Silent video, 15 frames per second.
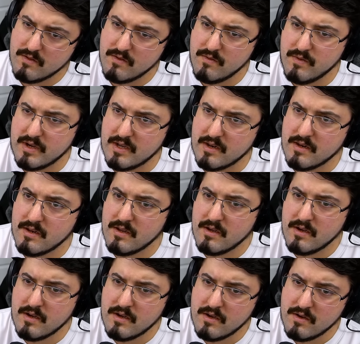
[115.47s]
Wait,
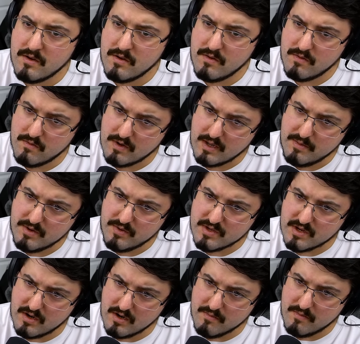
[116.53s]
what happened to his
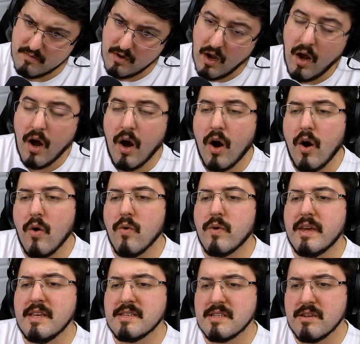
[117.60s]
arm? Oh,
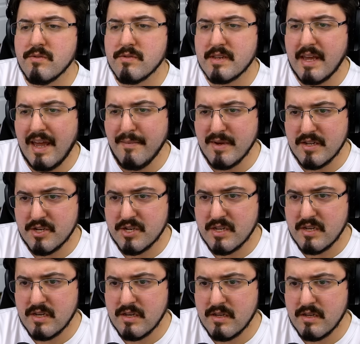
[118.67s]
he's still damaged.
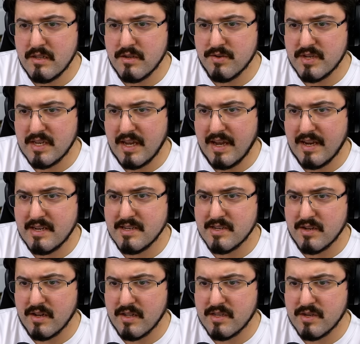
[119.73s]
There's X's
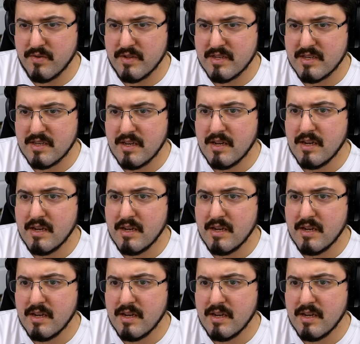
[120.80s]
on it, so it's,